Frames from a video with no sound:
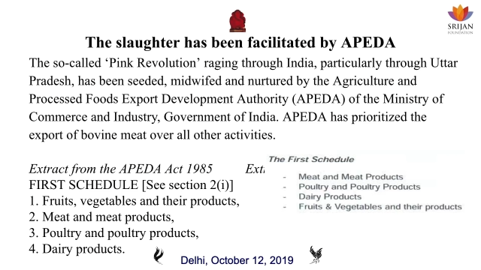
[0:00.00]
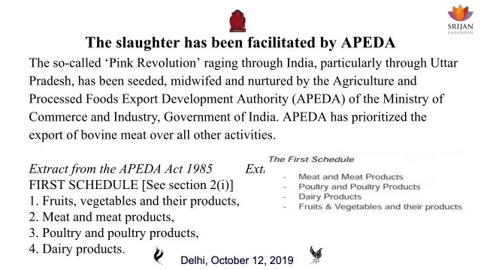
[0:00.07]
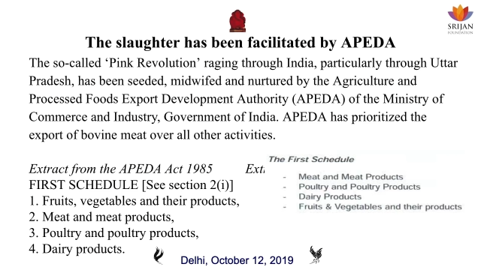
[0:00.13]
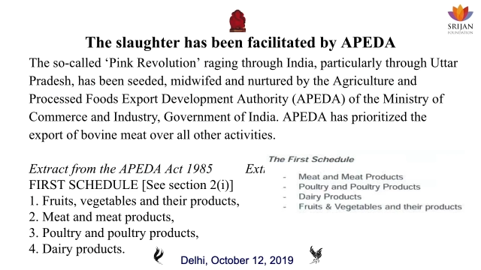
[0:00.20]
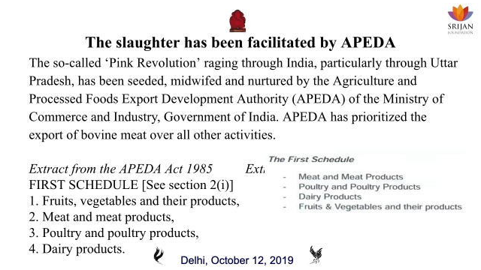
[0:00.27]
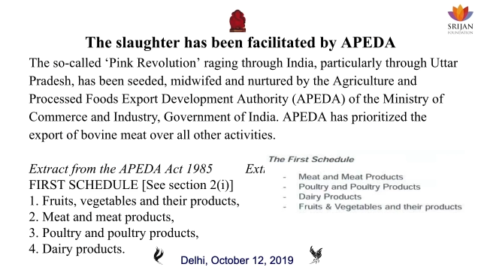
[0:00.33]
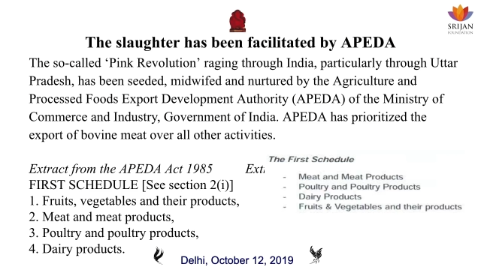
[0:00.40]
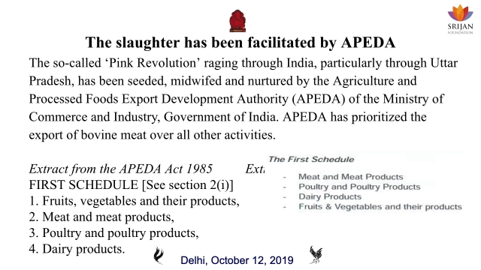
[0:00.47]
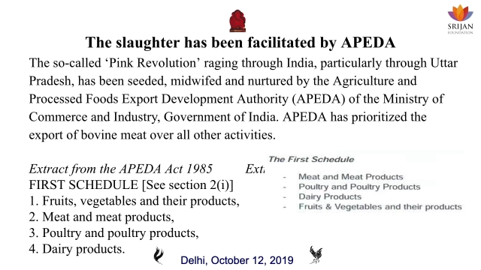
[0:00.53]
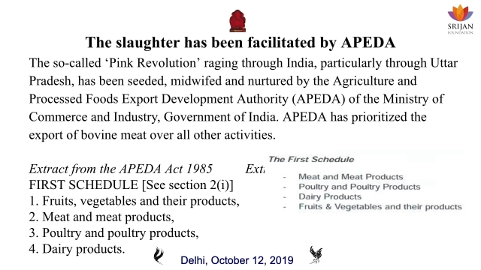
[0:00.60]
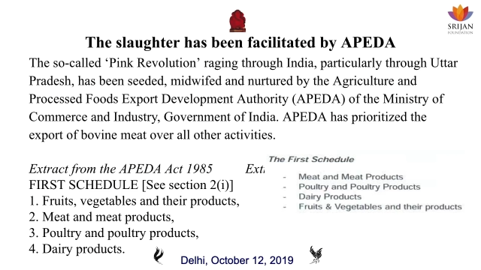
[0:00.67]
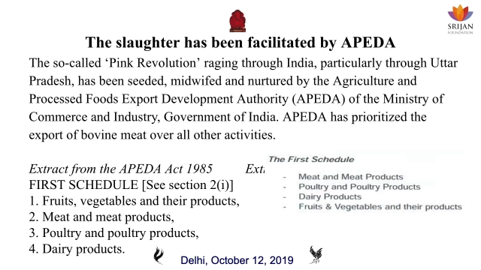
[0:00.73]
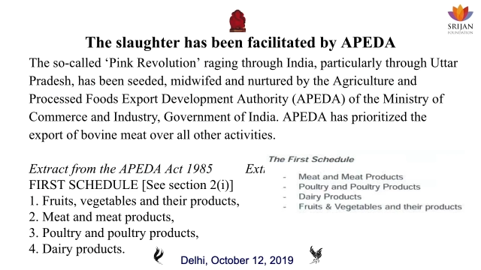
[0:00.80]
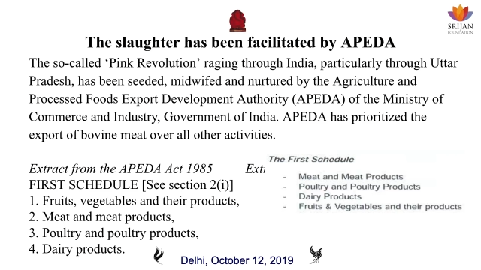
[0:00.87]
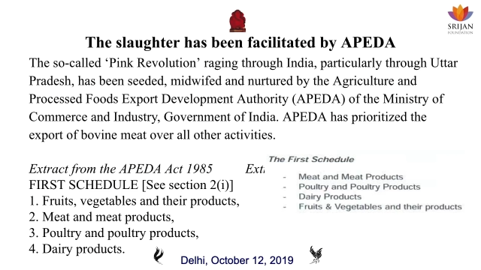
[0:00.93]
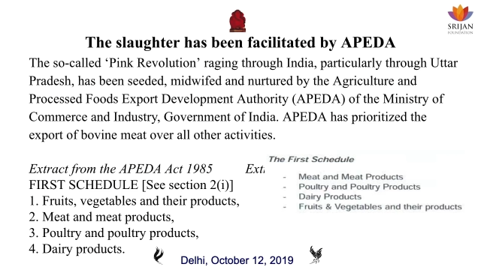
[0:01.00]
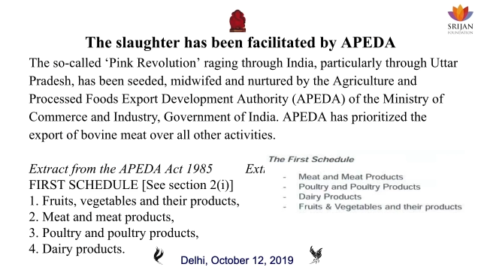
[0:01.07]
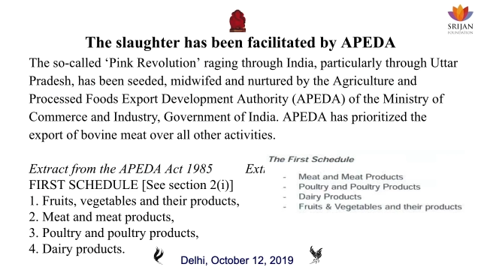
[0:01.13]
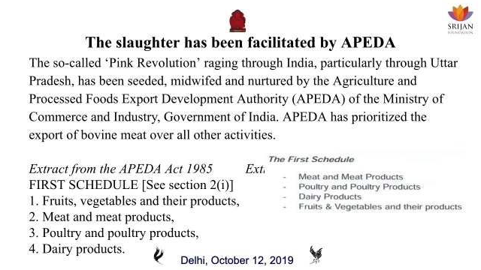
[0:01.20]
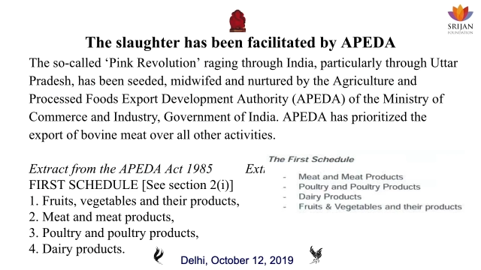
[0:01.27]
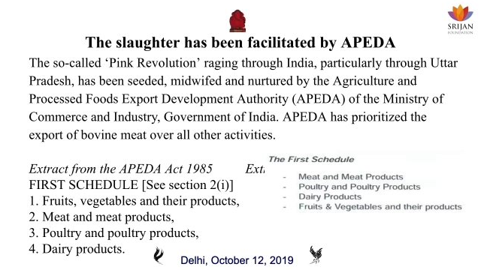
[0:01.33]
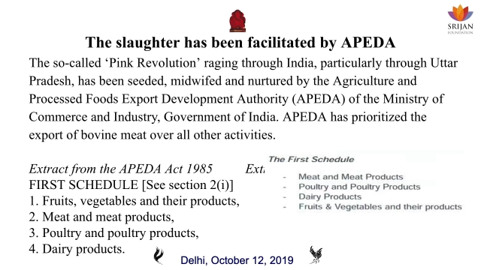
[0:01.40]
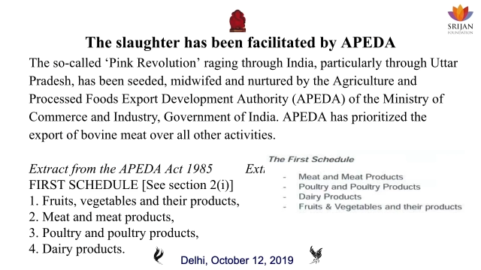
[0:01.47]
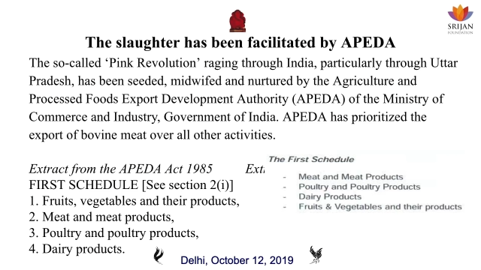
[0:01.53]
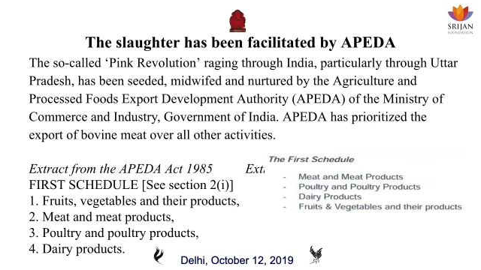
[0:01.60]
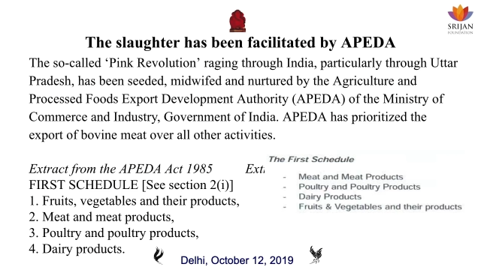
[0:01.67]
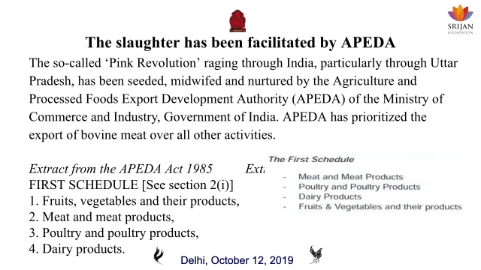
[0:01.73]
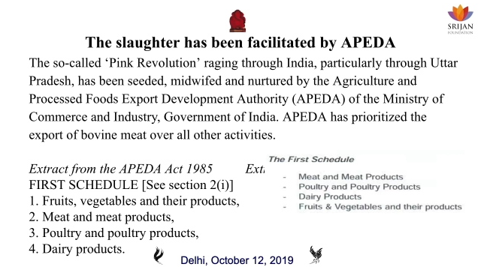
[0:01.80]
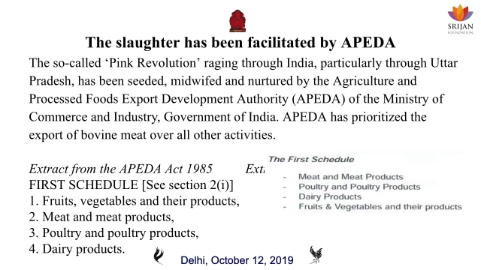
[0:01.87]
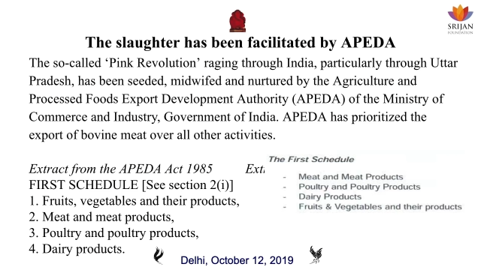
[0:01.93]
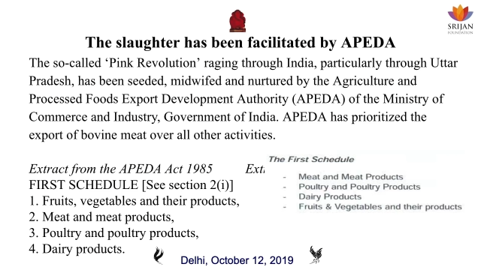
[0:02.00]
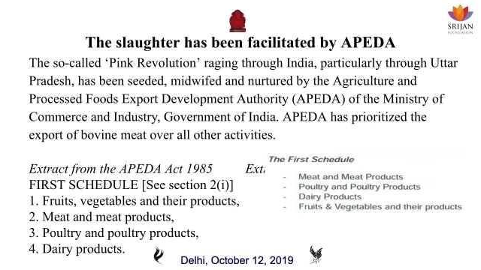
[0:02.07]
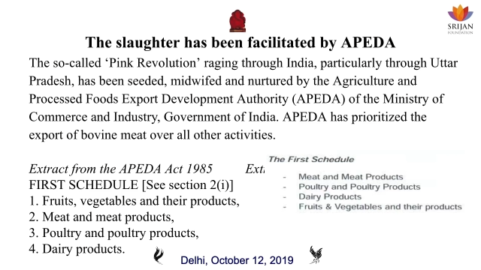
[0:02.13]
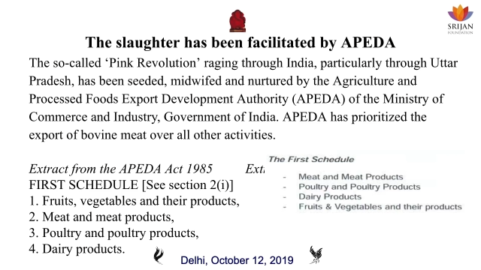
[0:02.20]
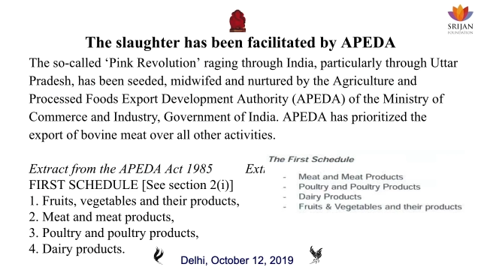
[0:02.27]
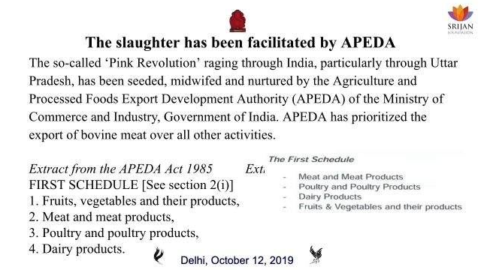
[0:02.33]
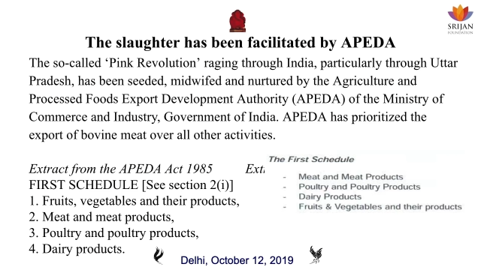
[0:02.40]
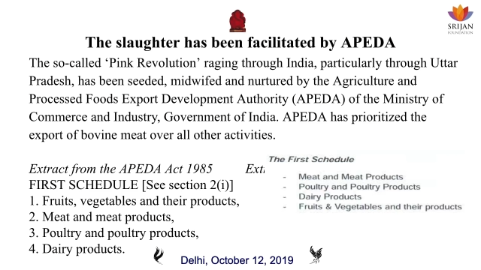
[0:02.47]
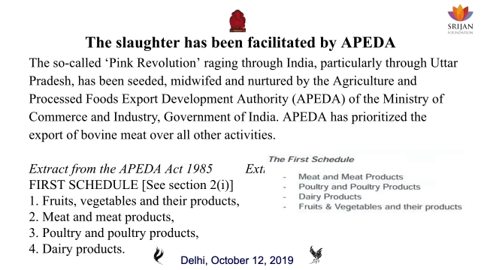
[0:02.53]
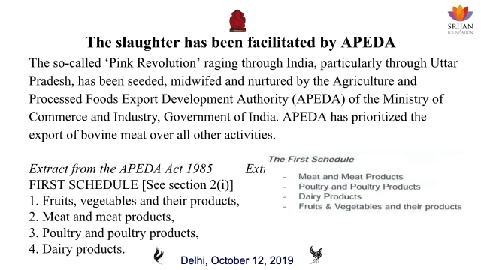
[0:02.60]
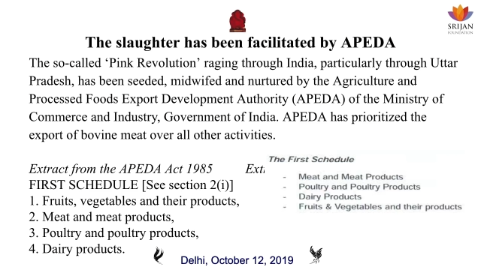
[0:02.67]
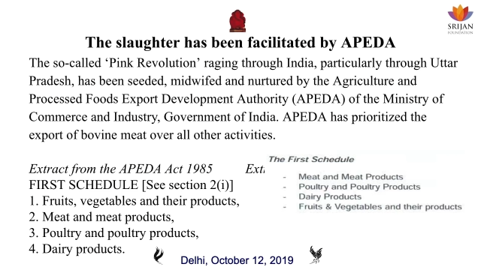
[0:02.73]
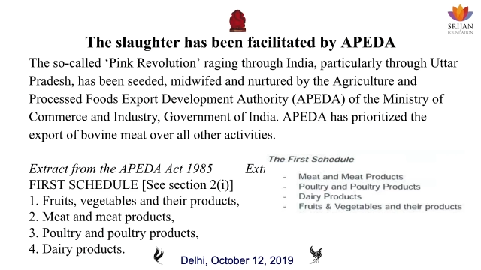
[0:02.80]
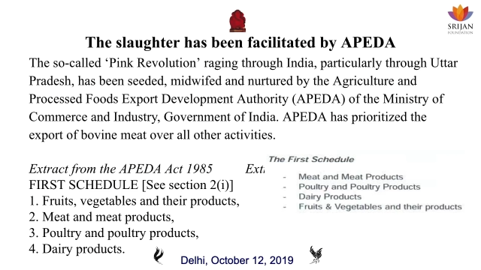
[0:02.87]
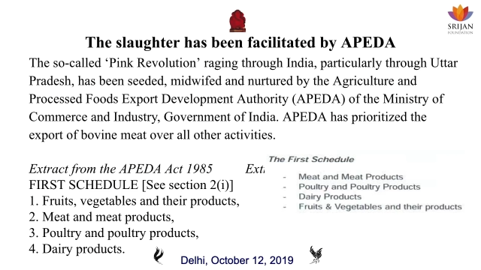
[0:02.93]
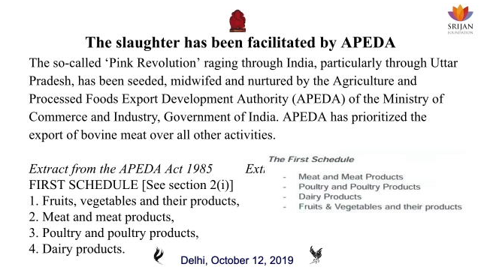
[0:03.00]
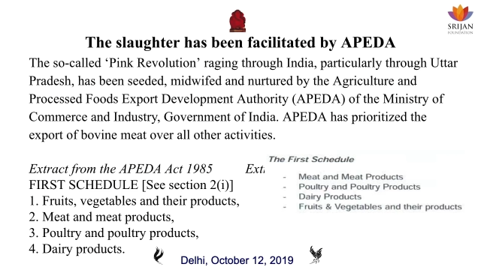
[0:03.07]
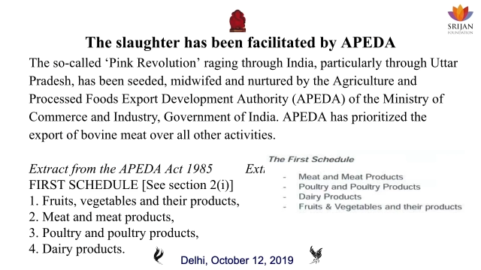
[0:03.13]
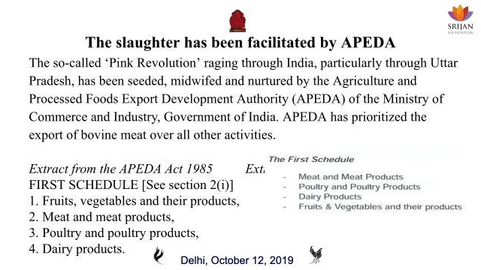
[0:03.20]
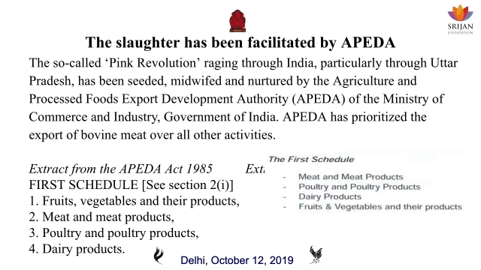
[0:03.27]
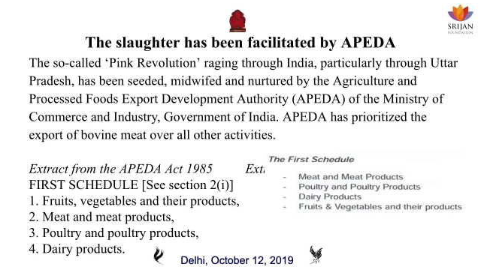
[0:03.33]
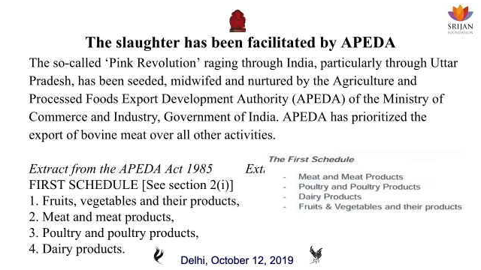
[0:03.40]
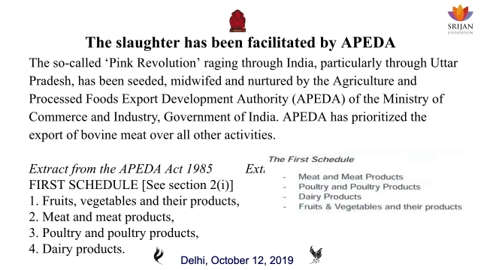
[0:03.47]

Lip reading: [unreadable: no face in view]